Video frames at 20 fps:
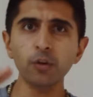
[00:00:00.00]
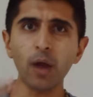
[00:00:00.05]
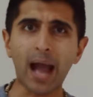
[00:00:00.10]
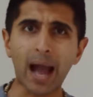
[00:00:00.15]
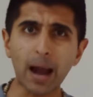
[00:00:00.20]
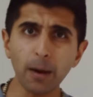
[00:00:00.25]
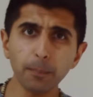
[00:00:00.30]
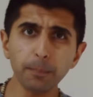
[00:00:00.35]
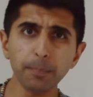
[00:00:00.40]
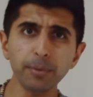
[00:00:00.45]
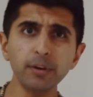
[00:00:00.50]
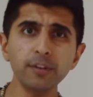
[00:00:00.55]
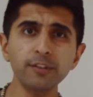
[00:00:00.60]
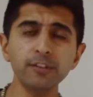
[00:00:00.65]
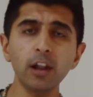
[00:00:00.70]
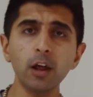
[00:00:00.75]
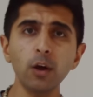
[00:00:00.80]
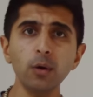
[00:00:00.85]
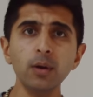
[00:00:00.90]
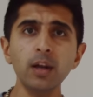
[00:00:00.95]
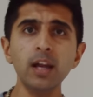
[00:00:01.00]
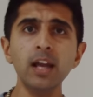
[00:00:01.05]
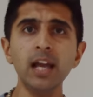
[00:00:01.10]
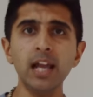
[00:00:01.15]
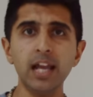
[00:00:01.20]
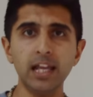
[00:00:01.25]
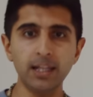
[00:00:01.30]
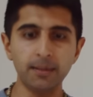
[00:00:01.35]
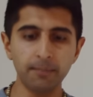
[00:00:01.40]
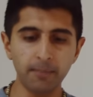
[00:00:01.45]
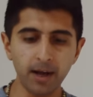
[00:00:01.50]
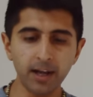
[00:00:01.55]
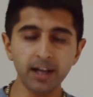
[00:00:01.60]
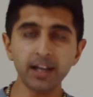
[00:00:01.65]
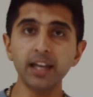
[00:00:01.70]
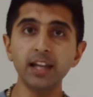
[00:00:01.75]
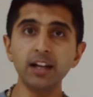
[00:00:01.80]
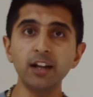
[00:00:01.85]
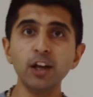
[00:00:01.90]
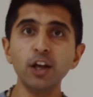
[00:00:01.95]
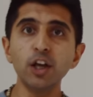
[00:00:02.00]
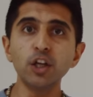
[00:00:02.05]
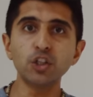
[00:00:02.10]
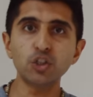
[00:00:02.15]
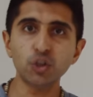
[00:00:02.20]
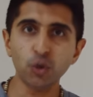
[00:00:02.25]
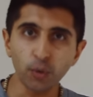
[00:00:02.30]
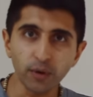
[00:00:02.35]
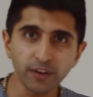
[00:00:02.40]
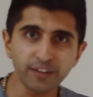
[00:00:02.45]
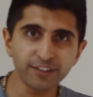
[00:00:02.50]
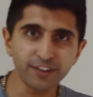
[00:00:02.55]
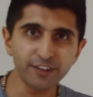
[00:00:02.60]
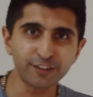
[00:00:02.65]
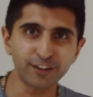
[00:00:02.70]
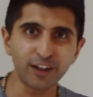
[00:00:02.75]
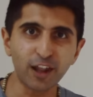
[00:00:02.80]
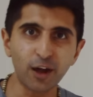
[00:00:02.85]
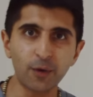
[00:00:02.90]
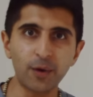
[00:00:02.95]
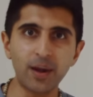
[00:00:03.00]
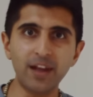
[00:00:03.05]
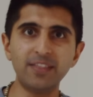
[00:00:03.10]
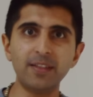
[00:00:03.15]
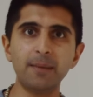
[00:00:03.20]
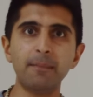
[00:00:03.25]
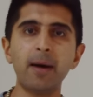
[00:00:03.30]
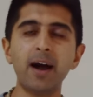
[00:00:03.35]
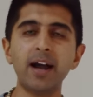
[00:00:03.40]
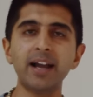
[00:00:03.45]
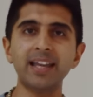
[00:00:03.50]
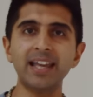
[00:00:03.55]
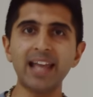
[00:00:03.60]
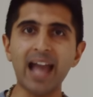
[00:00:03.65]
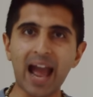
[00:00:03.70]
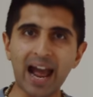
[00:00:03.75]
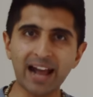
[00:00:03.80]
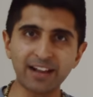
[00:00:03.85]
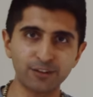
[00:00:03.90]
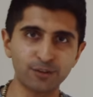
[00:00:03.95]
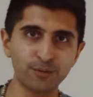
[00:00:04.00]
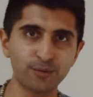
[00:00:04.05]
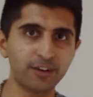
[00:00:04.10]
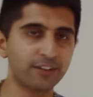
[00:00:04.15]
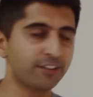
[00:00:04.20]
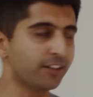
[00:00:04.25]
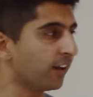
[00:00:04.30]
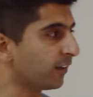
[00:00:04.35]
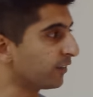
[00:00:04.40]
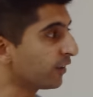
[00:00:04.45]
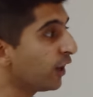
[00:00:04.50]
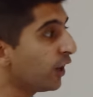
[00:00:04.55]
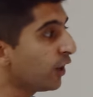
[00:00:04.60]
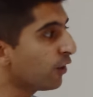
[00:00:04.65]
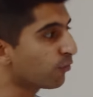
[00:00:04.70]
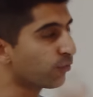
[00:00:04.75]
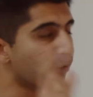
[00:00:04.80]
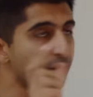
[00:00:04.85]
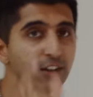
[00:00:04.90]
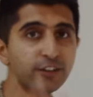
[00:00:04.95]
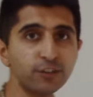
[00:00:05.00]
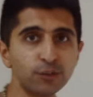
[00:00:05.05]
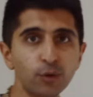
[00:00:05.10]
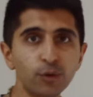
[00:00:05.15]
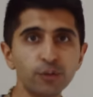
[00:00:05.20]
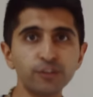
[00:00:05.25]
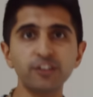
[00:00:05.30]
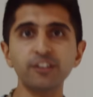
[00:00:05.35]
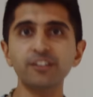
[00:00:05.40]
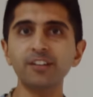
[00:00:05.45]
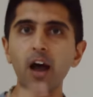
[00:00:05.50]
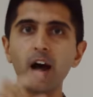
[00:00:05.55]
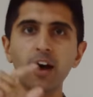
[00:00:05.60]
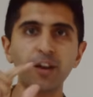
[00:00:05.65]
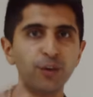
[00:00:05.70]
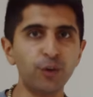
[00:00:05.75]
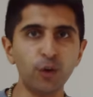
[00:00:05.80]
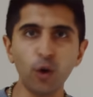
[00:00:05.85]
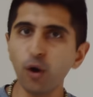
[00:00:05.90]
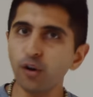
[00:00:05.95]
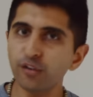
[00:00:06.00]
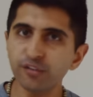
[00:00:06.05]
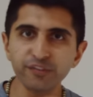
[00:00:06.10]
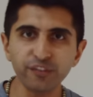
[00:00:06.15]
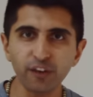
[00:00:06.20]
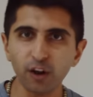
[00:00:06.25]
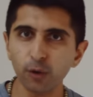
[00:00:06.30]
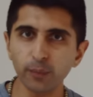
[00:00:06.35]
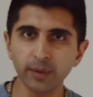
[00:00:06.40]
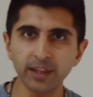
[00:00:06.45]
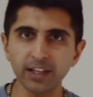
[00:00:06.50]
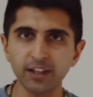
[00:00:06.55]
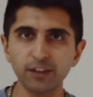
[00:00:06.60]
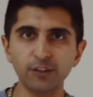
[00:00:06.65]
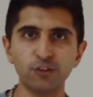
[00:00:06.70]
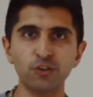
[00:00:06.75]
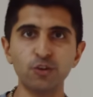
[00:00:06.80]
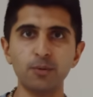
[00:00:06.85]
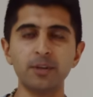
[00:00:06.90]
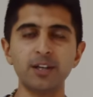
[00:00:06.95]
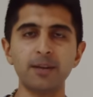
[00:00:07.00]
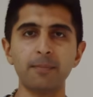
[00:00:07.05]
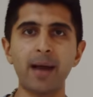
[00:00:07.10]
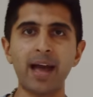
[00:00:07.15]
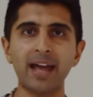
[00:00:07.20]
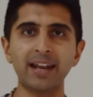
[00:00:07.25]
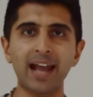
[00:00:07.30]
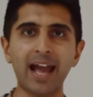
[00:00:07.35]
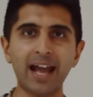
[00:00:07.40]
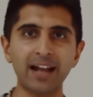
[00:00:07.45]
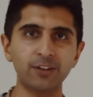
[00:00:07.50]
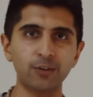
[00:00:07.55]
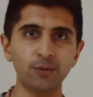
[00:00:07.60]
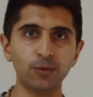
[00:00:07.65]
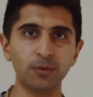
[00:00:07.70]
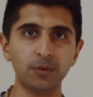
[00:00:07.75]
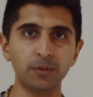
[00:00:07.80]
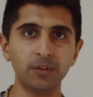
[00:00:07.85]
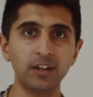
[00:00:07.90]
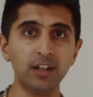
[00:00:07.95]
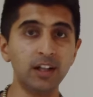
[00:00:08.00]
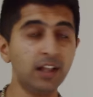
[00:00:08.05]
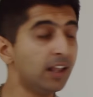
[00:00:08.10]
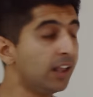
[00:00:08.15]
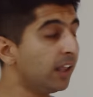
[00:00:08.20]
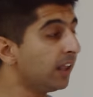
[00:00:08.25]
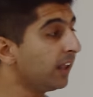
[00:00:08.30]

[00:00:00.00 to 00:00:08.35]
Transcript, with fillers: So output is low in the market, choice is low in the market as a result. Resources are not following consumer demand at all.